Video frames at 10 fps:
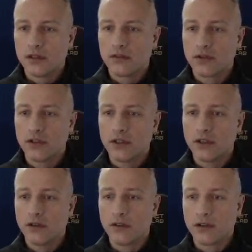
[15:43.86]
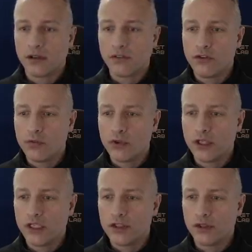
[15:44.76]
got a few more
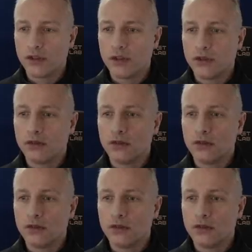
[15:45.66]
days to go.